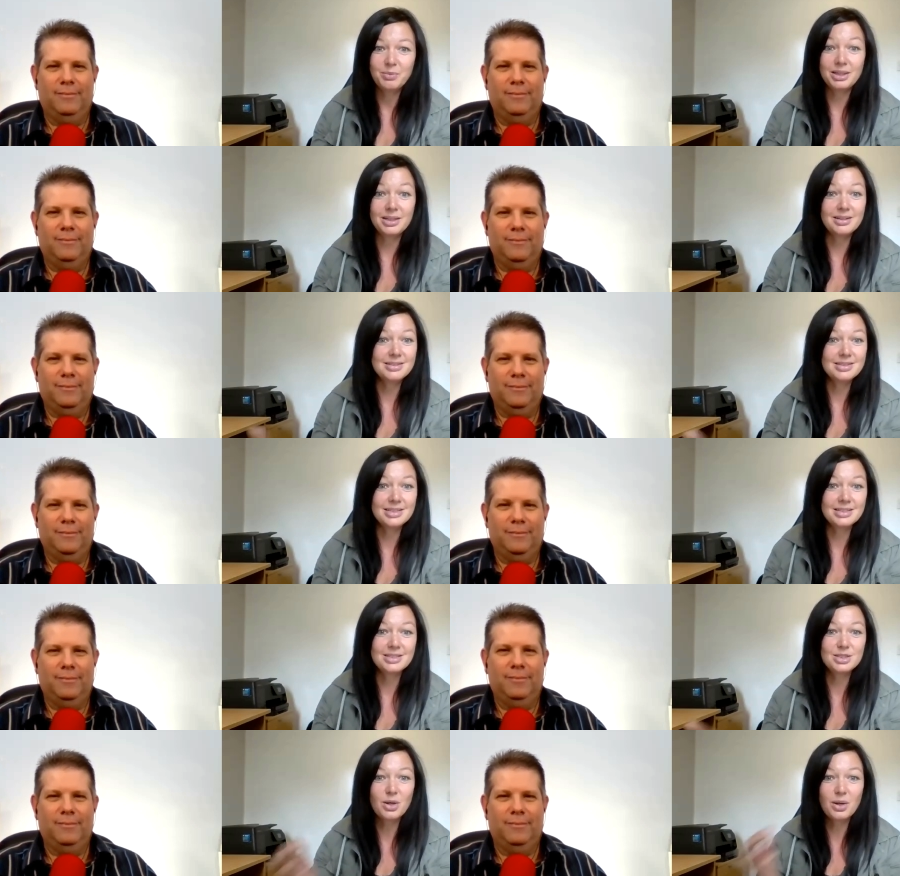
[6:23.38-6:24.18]
Speaker 1: Because
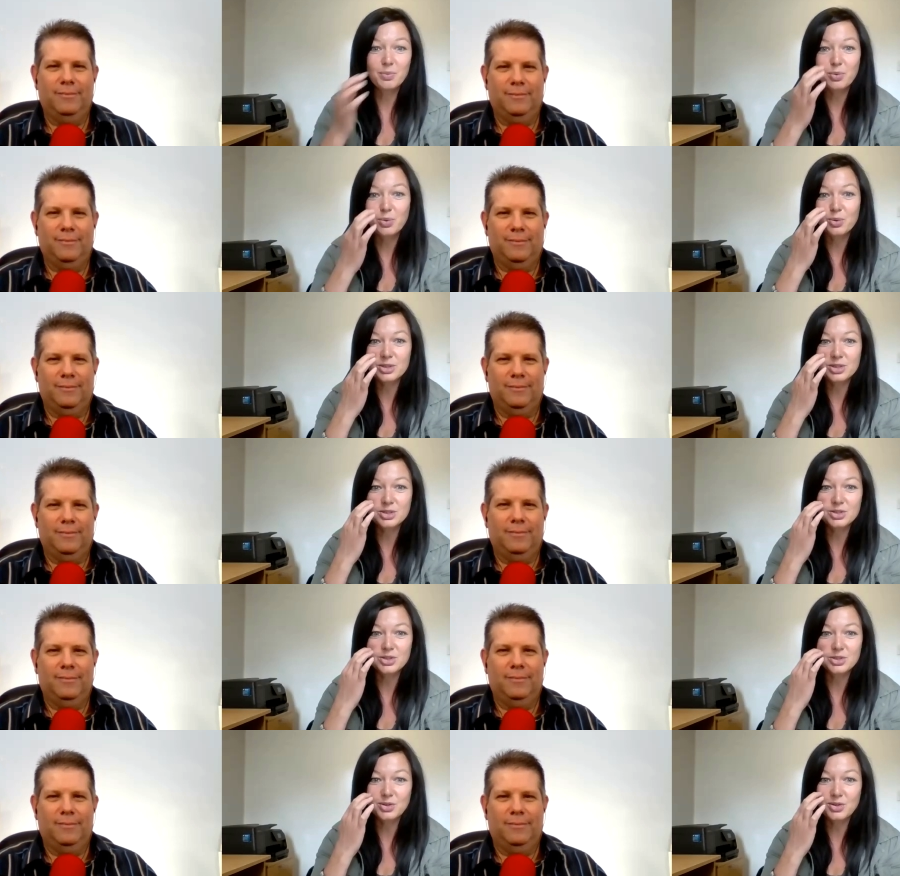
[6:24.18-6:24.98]
it's so
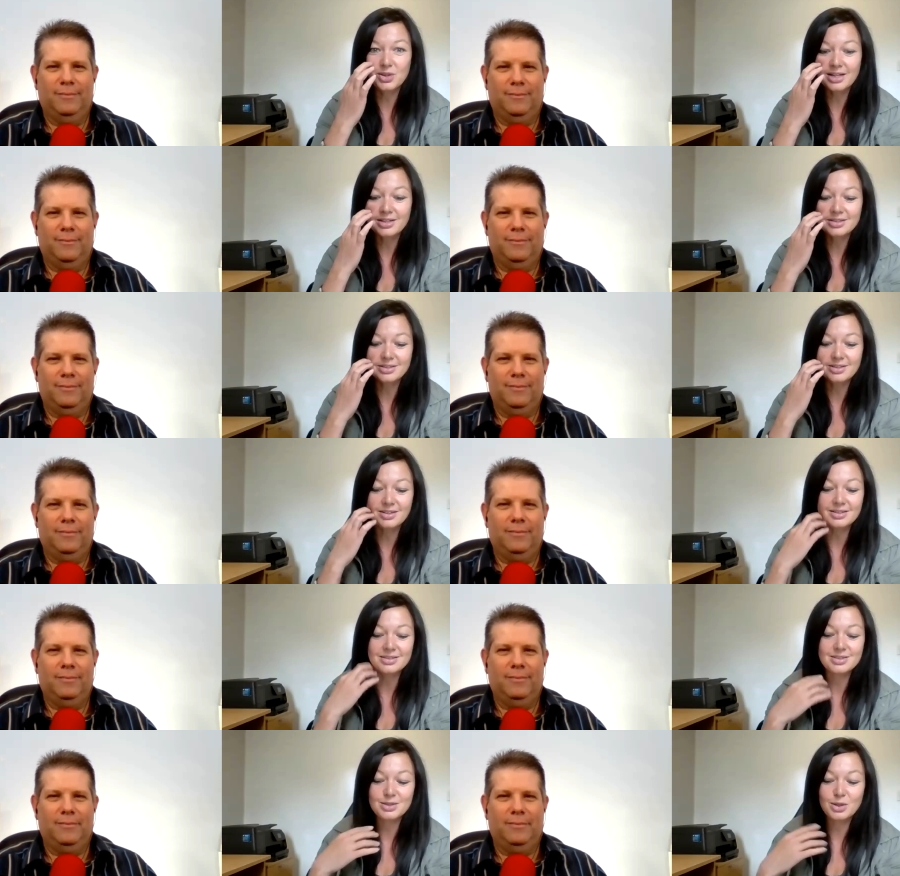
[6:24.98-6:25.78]
important to do that. You
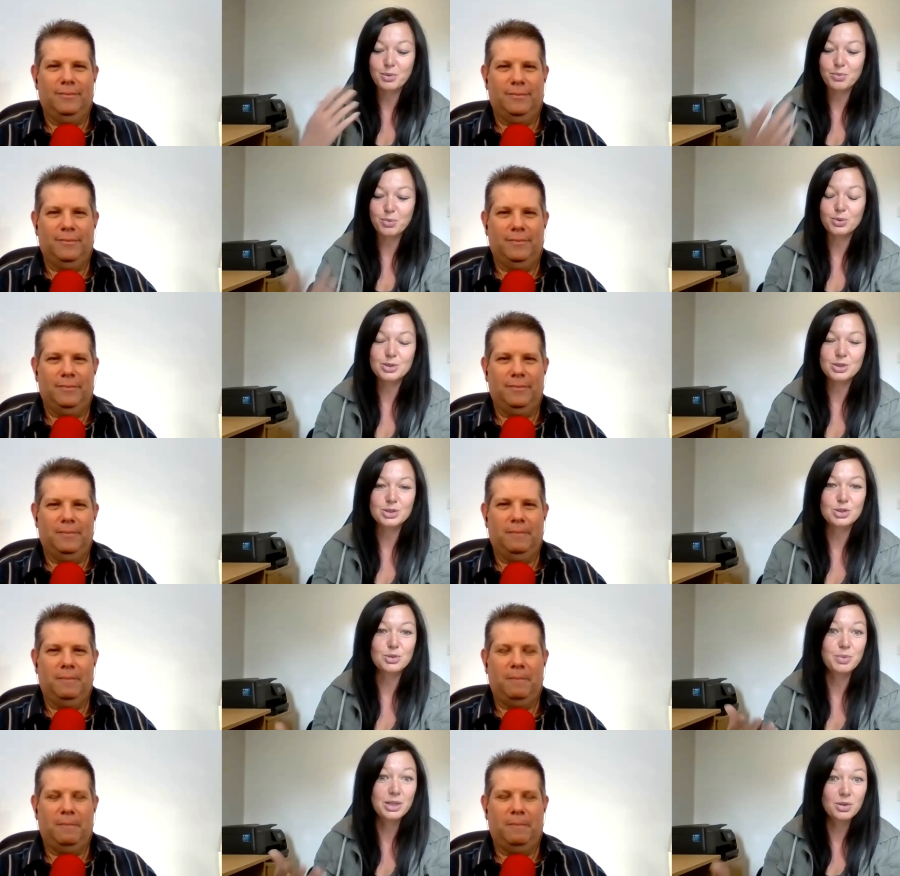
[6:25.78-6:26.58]
know, it's so
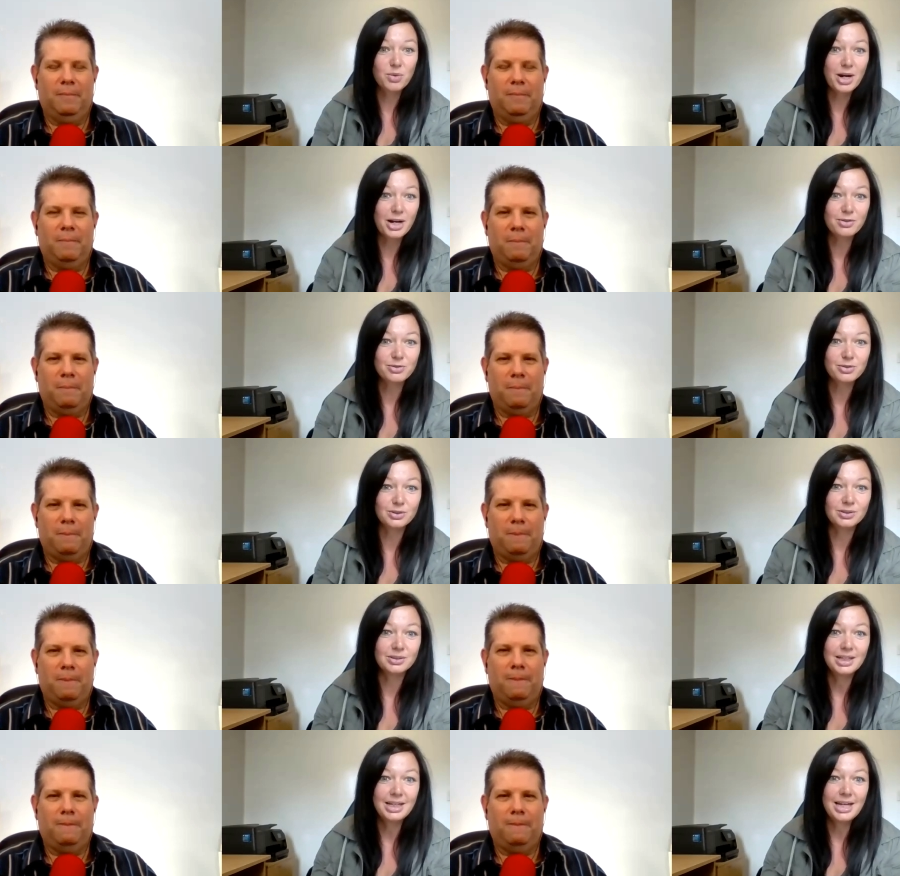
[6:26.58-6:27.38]
important to be
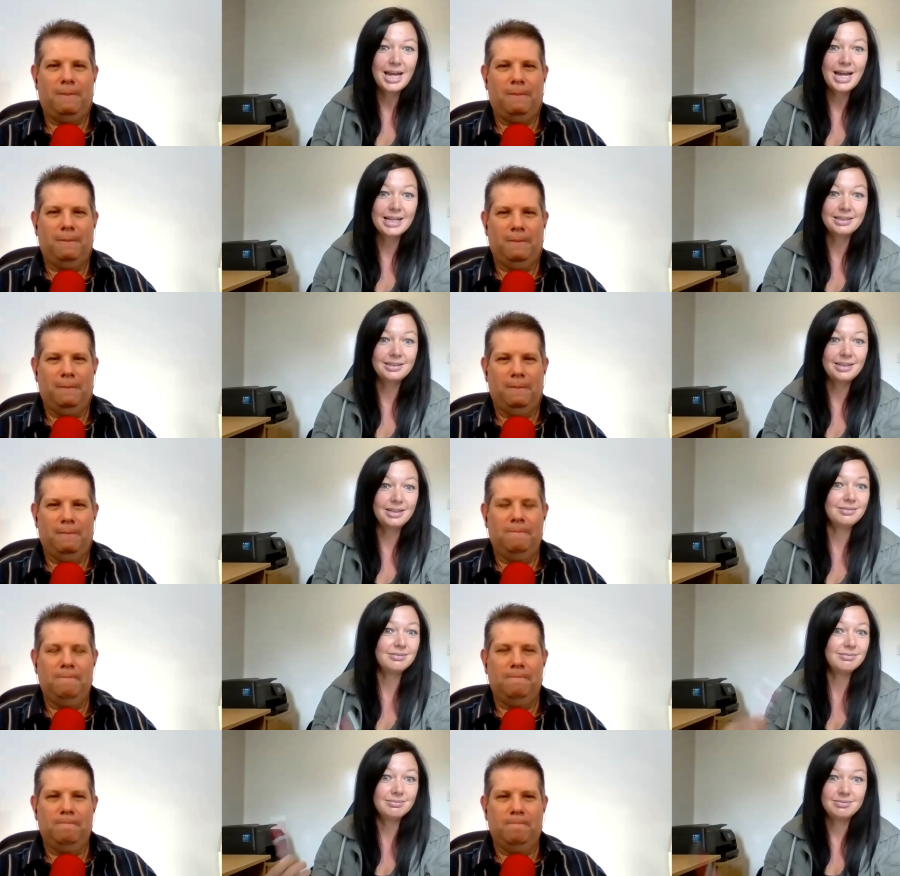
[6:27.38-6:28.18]
grateful and
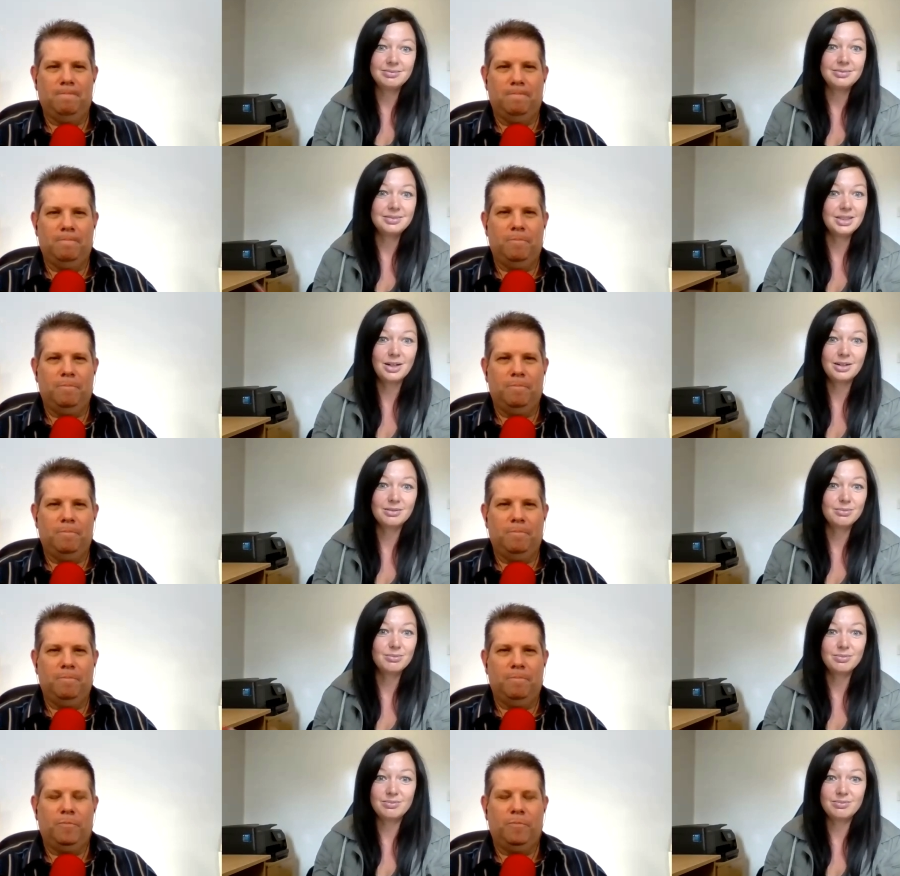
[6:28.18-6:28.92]
then, you know,